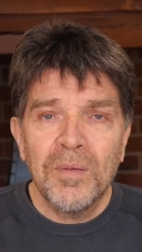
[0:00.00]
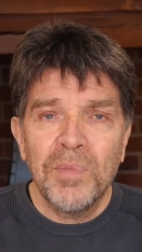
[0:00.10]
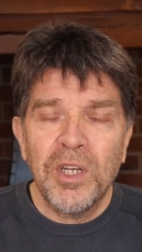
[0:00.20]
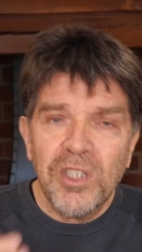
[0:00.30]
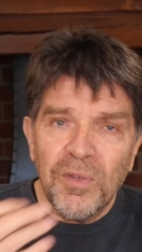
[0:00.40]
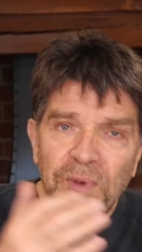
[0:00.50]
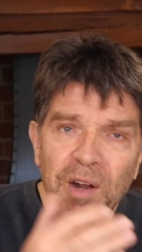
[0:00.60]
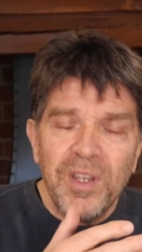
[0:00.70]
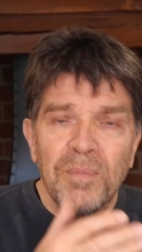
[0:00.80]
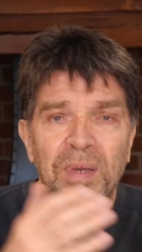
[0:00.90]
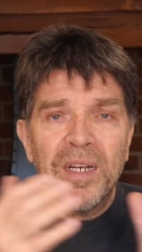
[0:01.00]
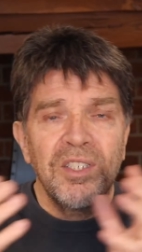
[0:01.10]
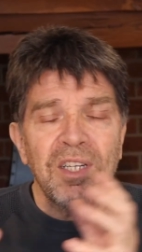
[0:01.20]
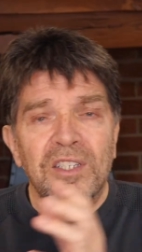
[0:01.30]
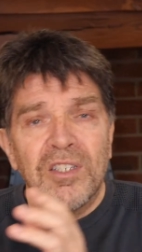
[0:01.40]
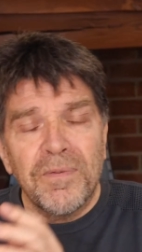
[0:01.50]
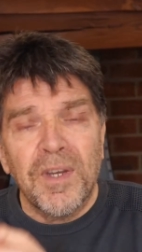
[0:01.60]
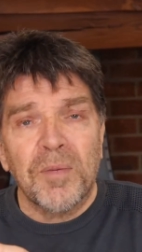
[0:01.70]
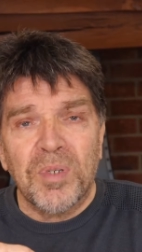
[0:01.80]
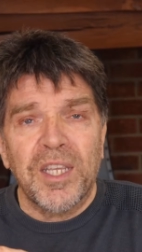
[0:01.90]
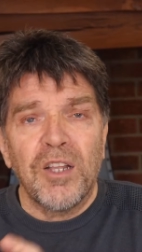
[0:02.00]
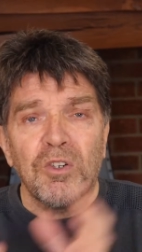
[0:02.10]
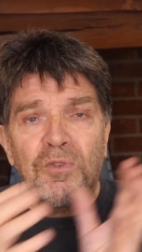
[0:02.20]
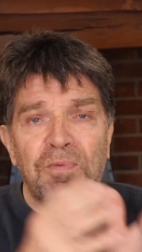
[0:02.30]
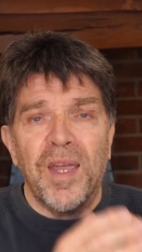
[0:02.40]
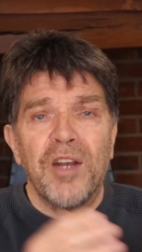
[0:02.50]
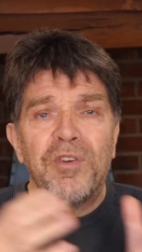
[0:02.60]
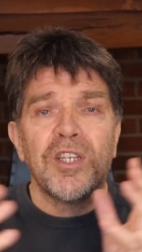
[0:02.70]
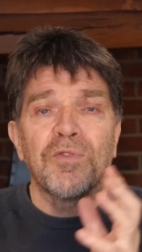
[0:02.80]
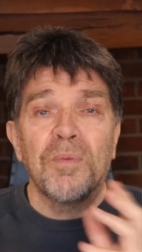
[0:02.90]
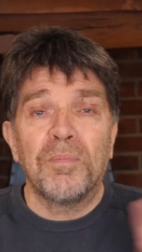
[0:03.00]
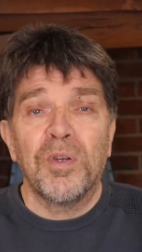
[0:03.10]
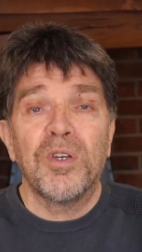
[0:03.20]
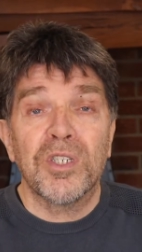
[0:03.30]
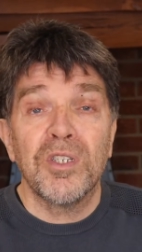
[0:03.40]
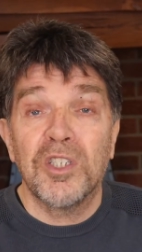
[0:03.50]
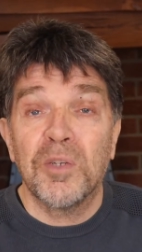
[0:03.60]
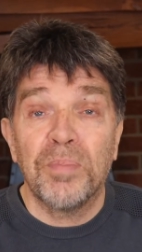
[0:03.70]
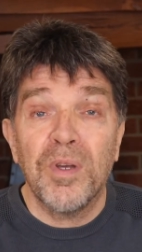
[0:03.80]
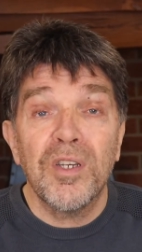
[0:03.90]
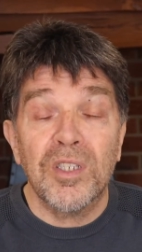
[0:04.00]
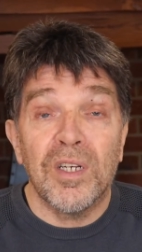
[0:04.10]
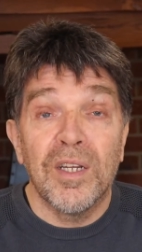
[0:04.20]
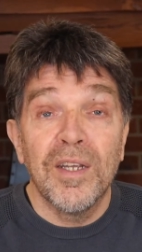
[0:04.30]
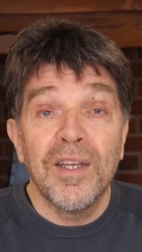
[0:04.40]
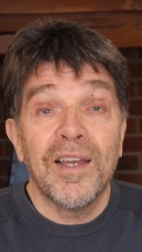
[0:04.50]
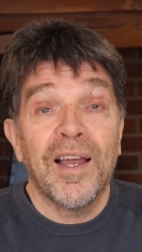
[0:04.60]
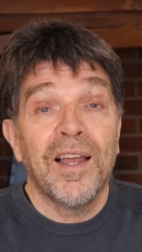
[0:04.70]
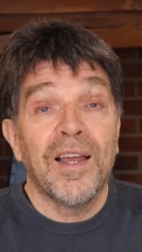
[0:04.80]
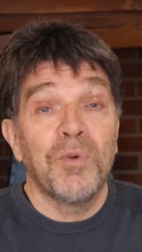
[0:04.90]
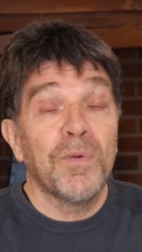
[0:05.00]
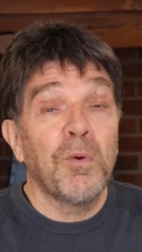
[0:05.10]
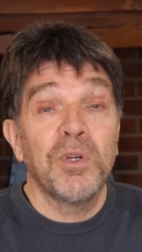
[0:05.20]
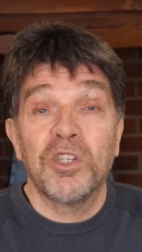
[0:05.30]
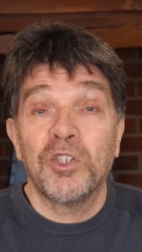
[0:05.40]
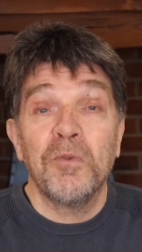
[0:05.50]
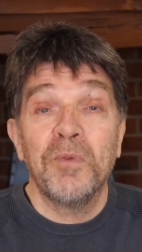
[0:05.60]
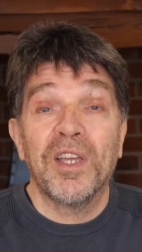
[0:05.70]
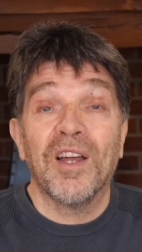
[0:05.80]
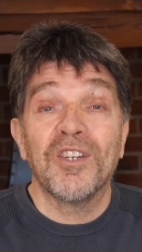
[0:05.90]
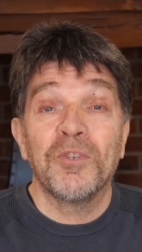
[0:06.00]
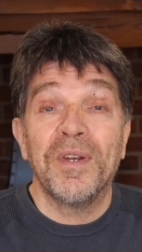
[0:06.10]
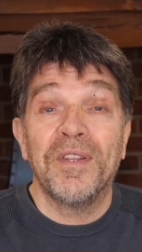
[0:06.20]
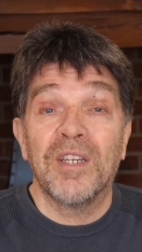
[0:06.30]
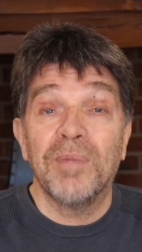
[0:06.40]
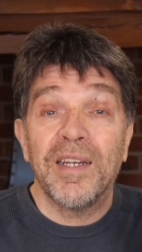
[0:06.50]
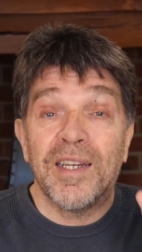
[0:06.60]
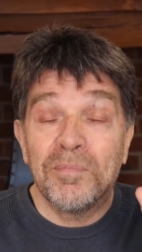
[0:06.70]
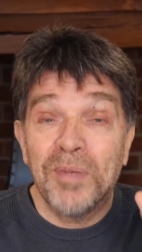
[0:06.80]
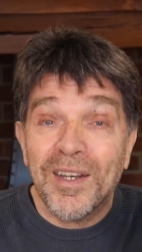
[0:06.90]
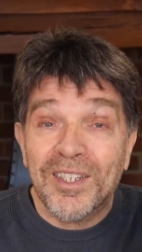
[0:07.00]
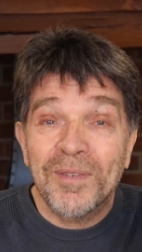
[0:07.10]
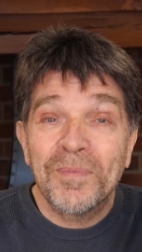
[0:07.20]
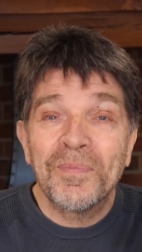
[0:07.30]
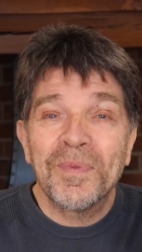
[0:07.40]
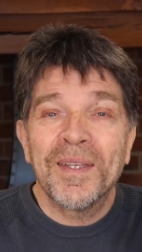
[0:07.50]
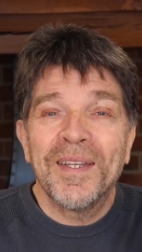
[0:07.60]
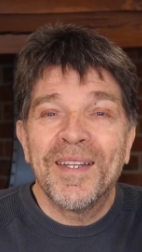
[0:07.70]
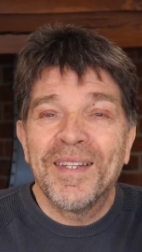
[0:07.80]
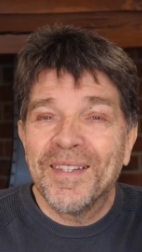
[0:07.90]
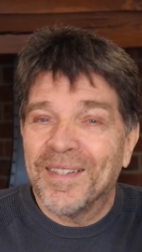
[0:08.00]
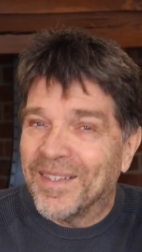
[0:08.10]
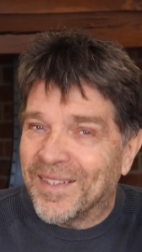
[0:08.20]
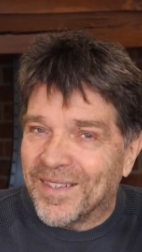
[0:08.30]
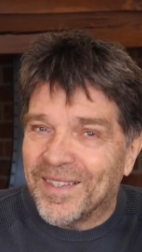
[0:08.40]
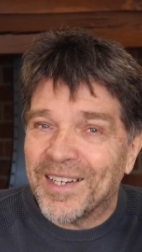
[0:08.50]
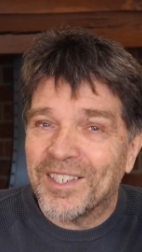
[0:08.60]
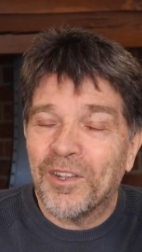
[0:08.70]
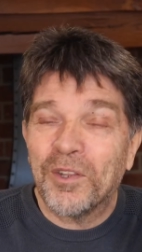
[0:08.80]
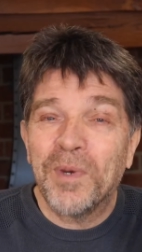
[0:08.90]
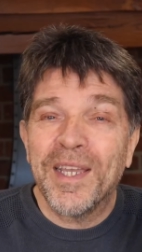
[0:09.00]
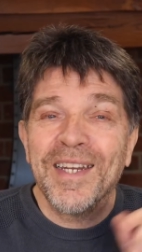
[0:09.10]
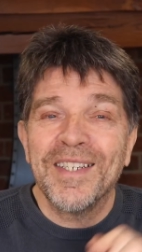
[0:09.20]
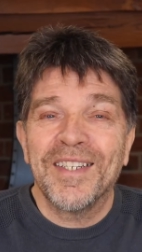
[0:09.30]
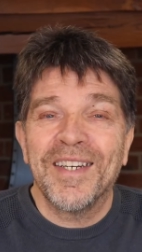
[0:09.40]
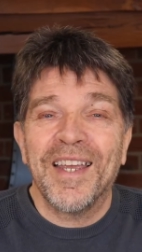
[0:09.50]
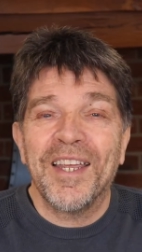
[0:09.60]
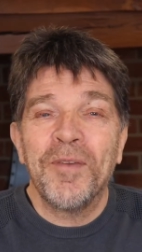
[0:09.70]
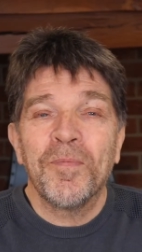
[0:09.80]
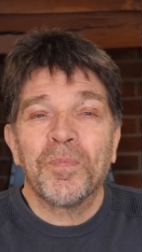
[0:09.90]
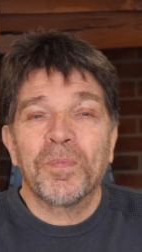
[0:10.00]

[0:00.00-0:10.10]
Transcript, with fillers: Because the variability to develop skills varies from person to person. We've always assumed we can't do anything about it, but that's not the way it is today.